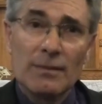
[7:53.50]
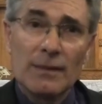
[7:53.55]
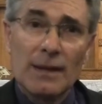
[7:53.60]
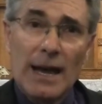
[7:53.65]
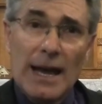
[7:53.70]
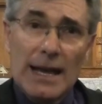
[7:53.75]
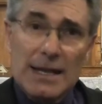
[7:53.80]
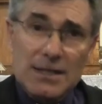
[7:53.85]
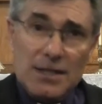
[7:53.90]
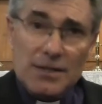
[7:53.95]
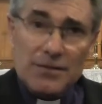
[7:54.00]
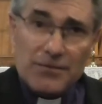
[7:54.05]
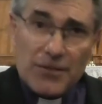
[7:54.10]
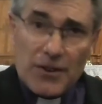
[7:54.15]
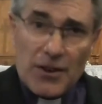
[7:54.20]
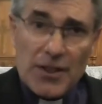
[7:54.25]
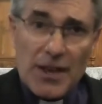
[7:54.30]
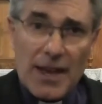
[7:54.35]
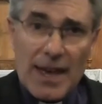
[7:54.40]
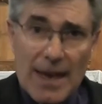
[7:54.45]
And to
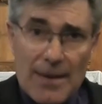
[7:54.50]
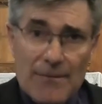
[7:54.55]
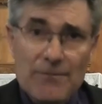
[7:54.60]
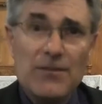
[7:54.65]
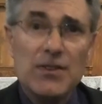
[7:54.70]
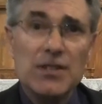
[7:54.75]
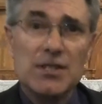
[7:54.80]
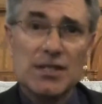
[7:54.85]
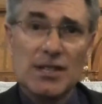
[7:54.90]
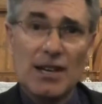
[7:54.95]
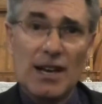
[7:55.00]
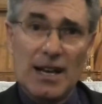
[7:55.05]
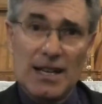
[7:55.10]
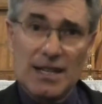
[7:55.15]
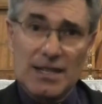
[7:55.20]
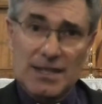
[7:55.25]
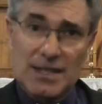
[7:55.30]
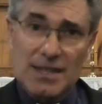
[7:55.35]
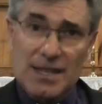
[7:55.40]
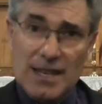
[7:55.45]
further
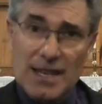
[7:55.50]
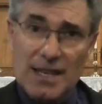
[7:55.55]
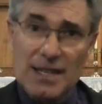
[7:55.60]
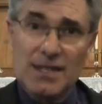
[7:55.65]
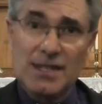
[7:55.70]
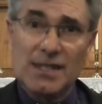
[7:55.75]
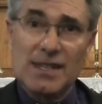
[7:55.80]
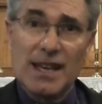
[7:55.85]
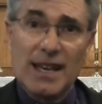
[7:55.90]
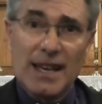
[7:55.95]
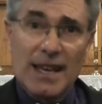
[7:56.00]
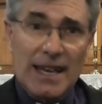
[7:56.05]
emphasize this,